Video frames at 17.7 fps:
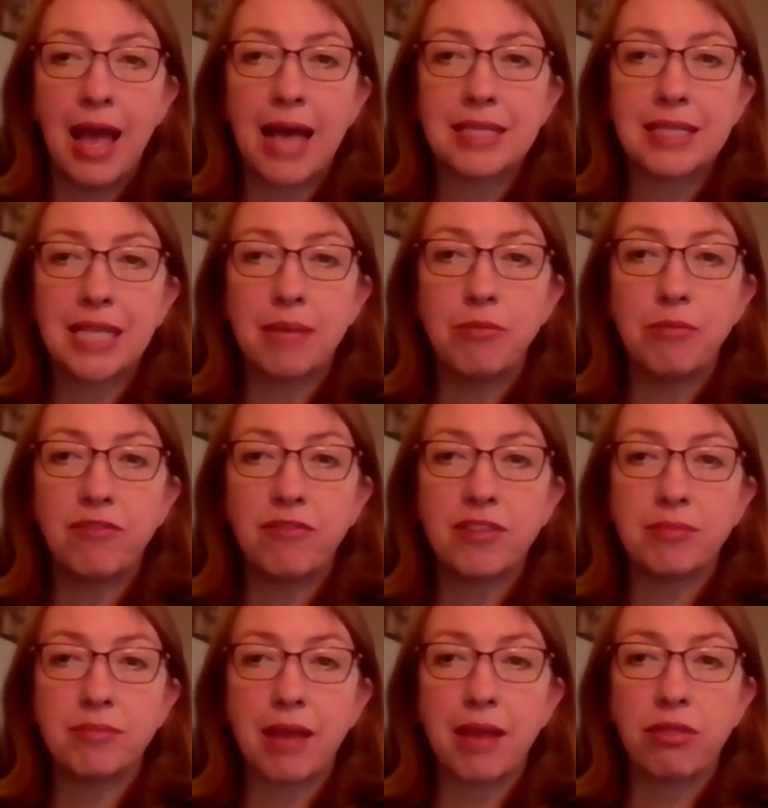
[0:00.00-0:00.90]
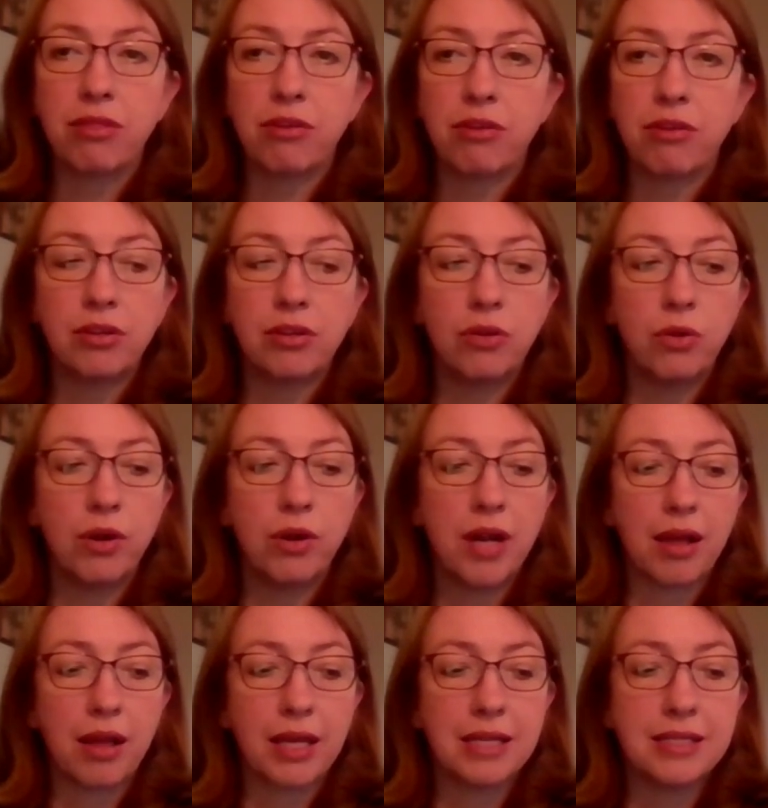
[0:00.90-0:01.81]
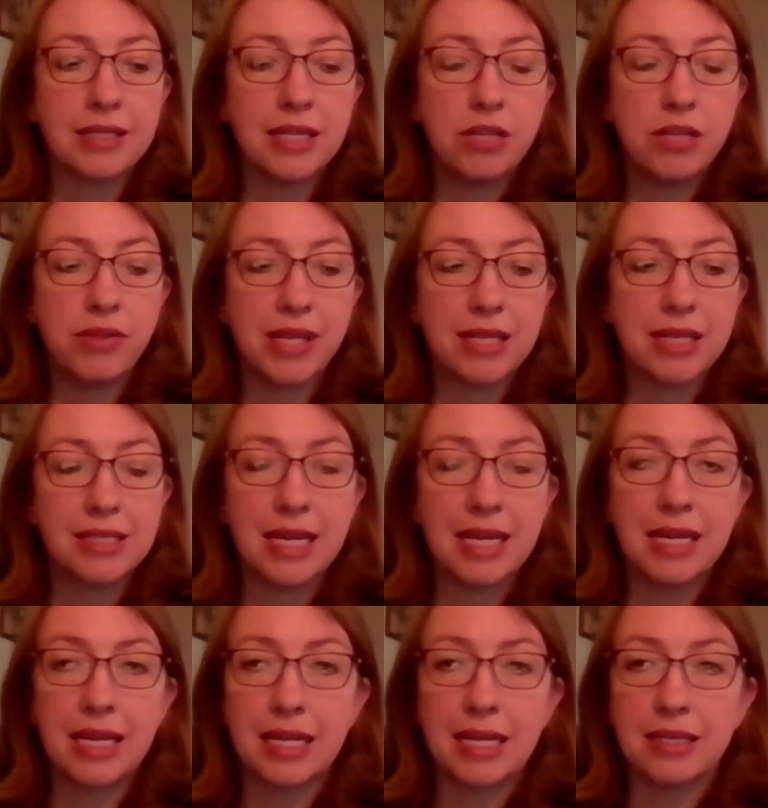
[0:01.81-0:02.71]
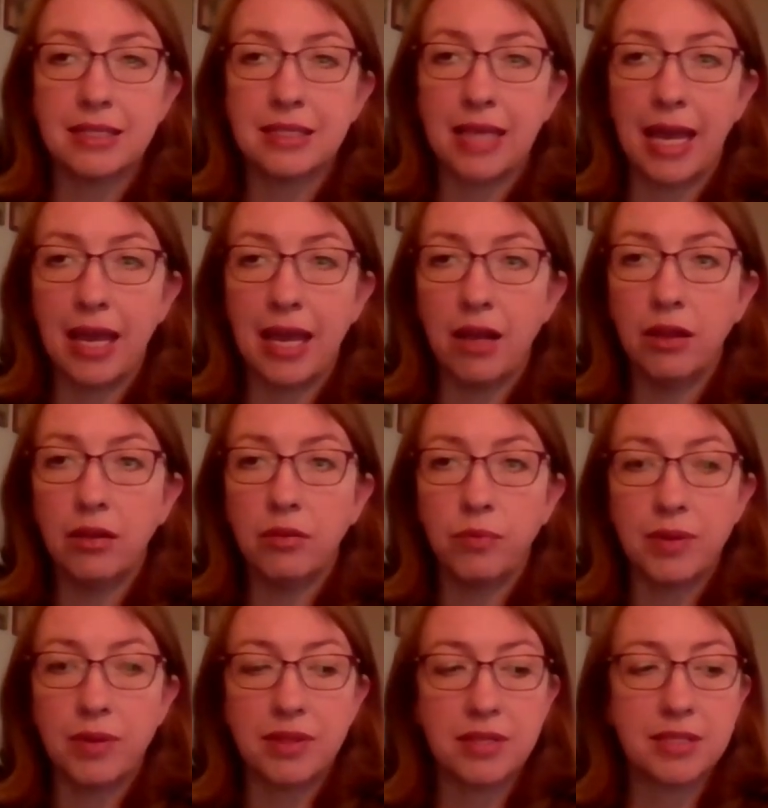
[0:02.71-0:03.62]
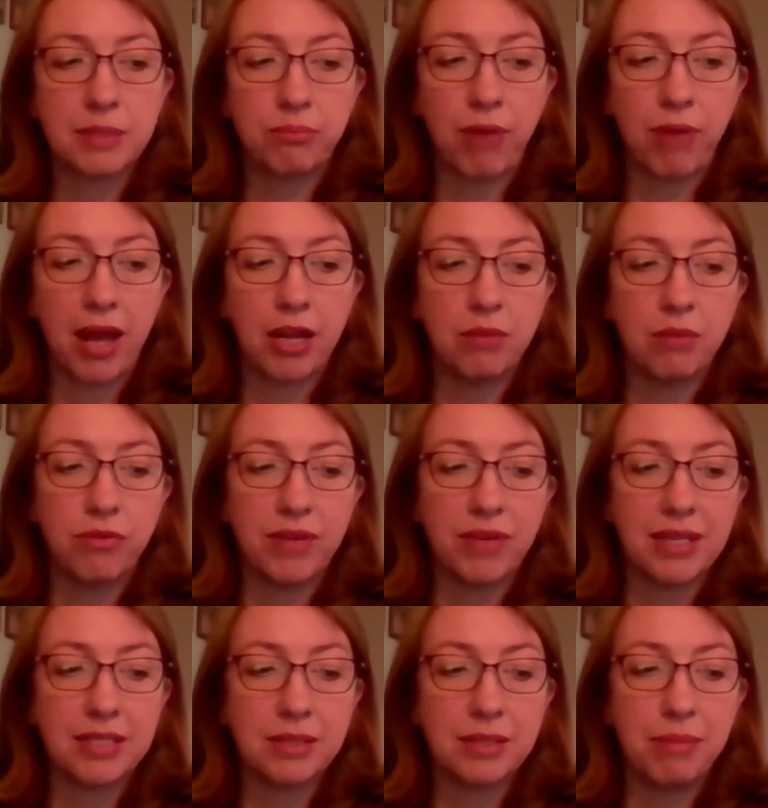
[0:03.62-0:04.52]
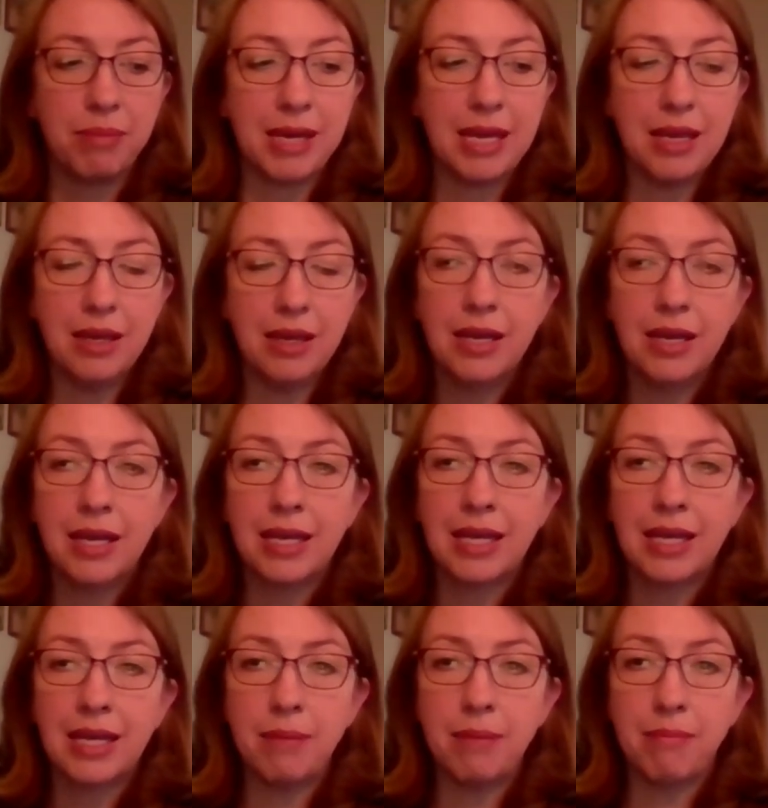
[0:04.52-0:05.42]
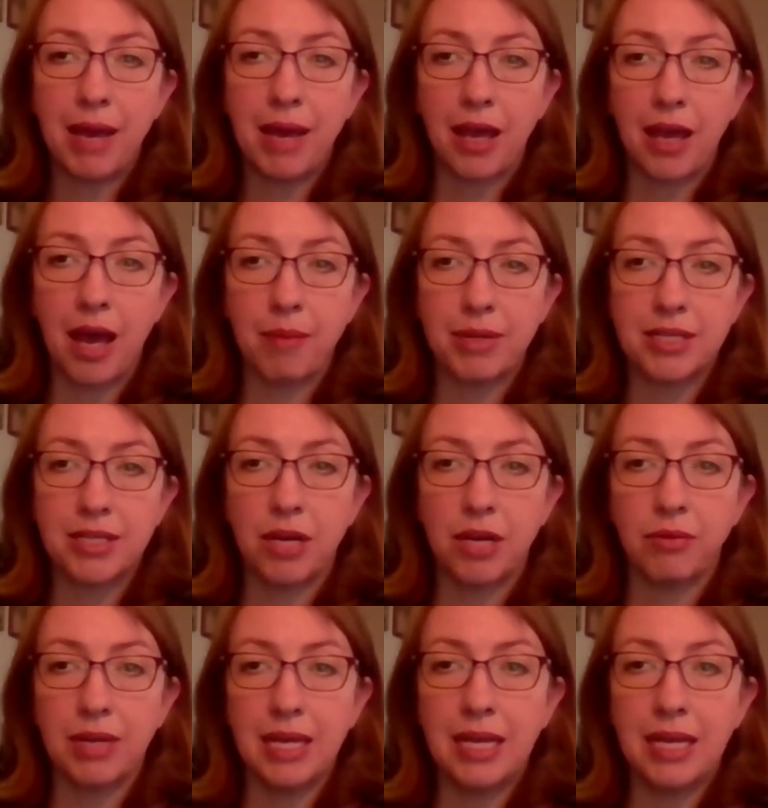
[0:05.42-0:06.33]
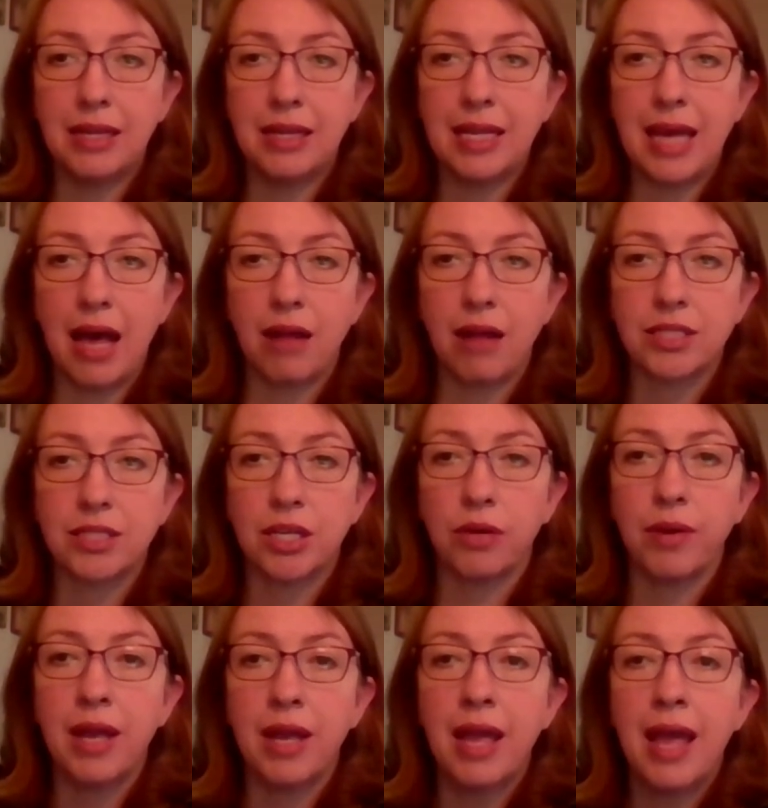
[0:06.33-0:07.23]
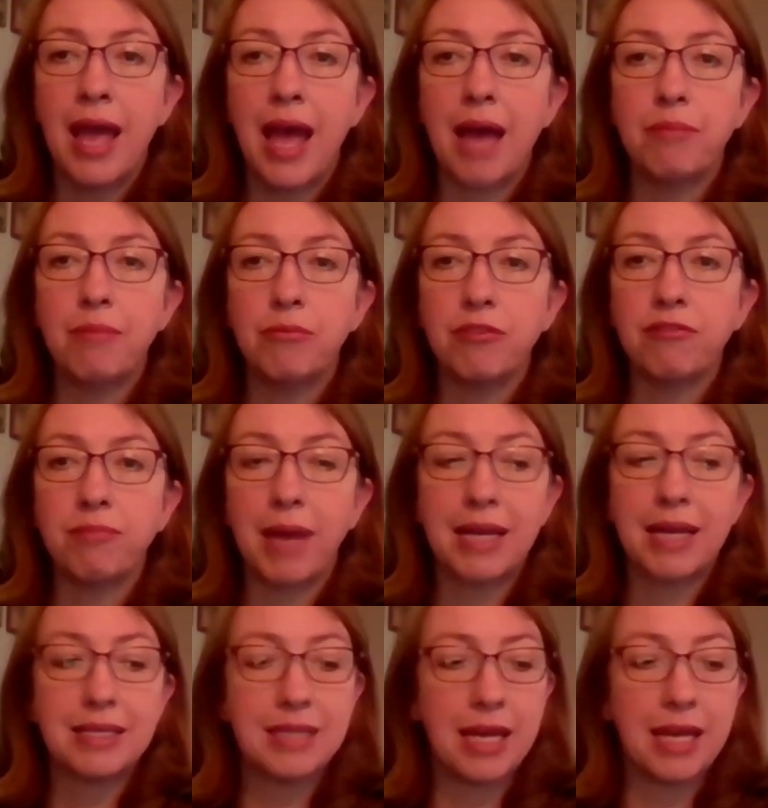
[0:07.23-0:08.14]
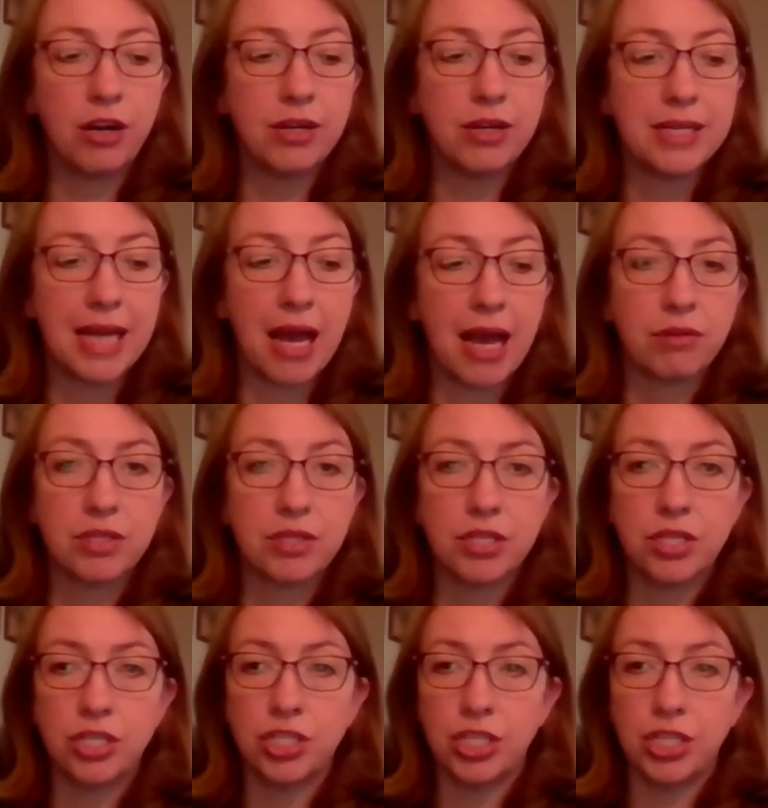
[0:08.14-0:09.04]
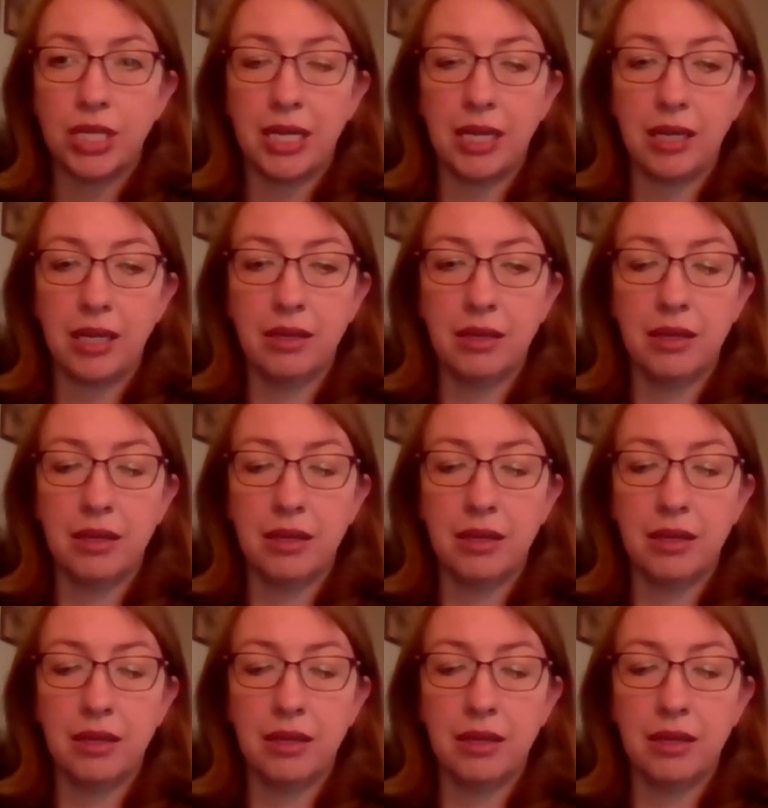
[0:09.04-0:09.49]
As I move to my third chord, I'll continue the ascending scale with the soprano moving to B, keep my common tone E in the alto, and move my tenor down to G.